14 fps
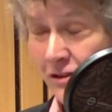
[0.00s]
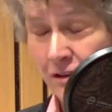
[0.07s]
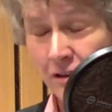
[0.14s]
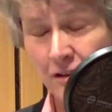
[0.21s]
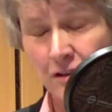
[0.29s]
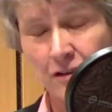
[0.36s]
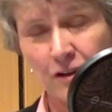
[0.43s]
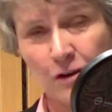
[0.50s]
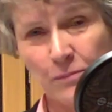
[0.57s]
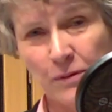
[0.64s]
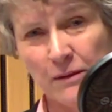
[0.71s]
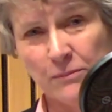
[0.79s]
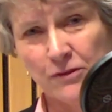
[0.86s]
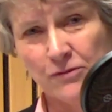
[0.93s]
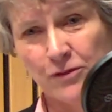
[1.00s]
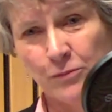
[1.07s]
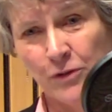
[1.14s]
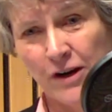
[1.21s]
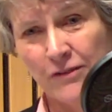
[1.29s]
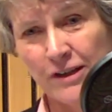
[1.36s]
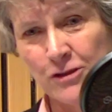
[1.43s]
the young people from
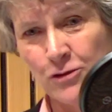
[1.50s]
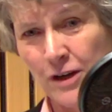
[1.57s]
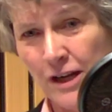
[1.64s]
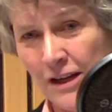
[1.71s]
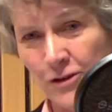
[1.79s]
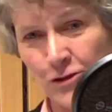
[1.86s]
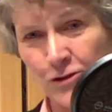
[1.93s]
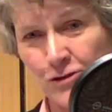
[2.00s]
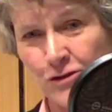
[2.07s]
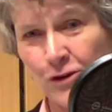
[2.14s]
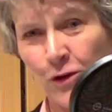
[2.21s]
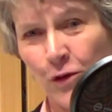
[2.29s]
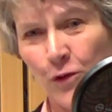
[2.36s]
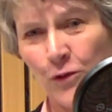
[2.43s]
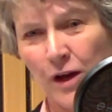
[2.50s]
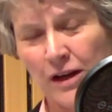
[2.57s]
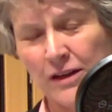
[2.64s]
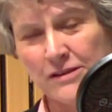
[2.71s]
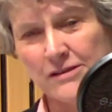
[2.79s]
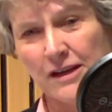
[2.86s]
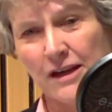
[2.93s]
wearing trainers,
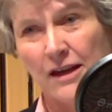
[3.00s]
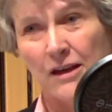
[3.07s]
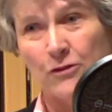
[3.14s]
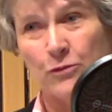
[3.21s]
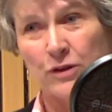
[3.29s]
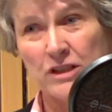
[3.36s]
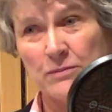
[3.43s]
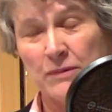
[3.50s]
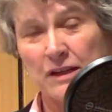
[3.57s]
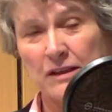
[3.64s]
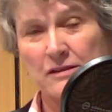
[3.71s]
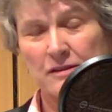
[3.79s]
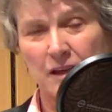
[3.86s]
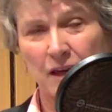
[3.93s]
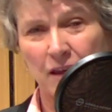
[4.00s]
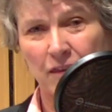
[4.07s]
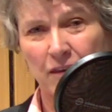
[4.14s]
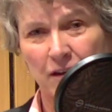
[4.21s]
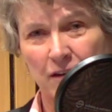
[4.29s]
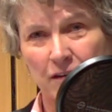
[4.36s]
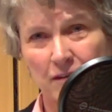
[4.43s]
and which means then
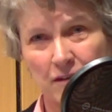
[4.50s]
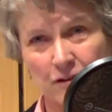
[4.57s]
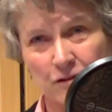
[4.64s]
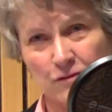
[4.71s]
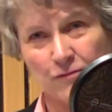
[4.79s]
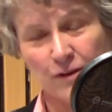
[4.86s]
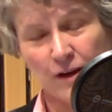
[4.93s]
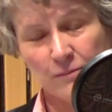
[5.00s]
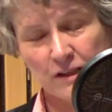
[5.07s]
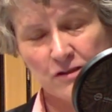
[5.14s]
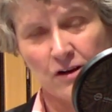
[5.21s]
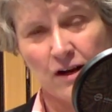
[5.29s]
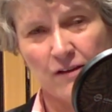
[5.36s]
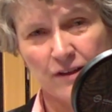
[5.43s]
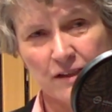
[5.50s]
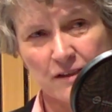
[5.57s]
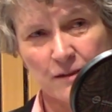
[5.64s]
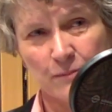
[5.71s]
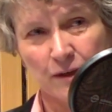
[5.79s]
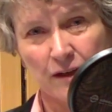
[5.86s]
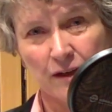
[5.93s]
that families are having
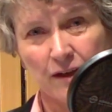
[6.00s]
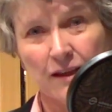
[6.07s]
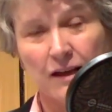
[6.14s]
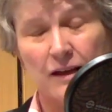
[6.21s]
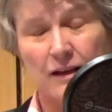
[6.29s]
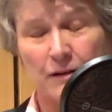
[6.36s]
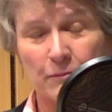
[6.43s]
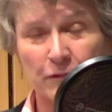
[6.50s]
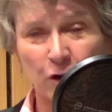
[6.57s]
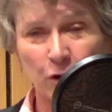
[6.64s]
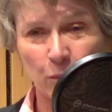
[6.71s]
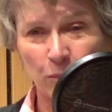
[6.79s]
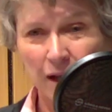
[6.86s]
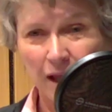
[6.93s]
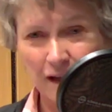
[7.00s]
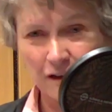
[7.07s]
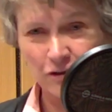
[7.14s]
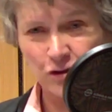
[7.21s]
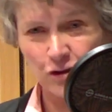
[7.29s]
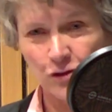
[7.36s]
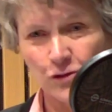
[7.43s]
to buy black
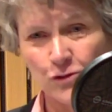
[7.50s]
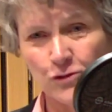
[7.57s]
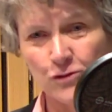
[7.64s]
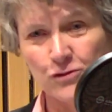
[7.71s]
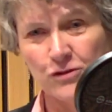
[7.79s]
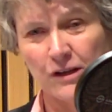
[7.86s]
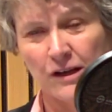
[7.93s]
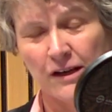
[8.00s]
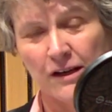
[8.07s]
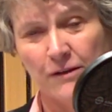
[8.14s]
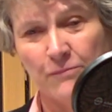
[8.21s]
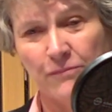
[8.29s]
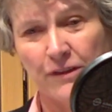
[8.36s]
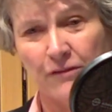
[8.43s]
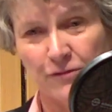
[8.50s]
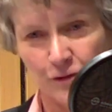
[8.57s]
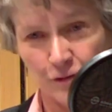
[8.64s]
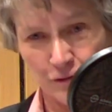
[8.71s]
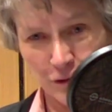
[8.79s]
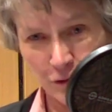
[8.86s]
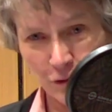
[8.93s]
shoes
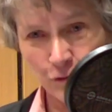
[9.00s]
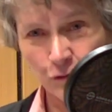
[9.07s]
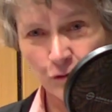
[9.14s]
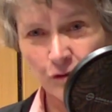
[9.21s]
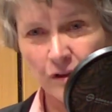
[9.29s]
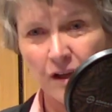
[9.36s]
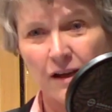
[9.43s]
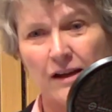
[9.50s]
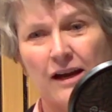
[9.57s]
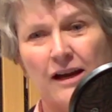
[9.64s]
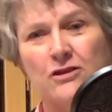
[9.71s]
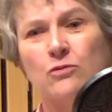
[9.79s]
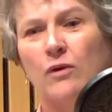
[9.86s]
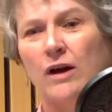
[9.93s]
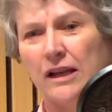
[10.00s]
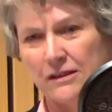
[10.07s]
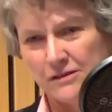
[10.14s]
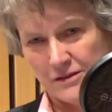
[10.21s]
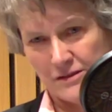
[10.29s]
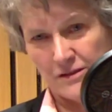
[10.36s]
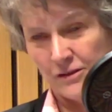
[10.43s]
for school, as well
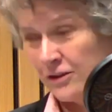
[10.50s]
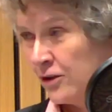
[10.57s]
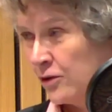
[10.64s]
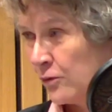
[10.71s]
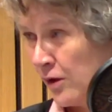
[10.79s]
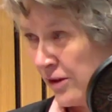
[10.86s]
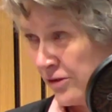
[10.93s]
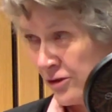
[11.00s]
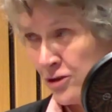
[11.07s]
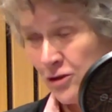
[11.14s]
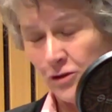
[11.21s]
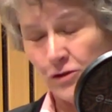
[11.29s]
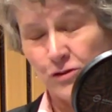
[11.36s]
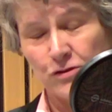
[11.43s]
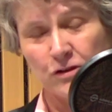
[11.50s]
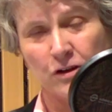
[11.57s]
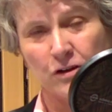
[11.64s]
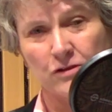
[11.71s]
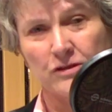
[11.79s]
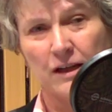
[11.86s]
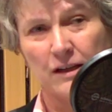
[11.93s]
as, other shoes
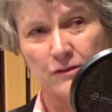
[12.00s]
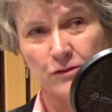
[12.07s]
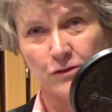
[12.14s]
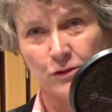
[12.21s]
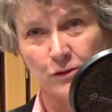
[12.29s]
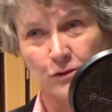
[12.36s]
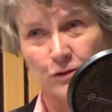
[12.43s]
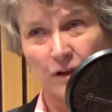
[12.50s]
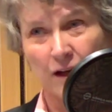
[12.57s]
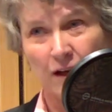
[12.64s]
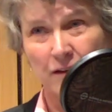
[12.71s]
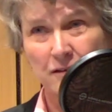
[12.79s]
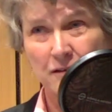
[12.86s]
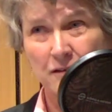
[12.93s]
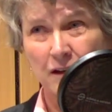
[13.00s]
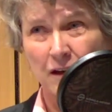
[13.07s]
outside of school. And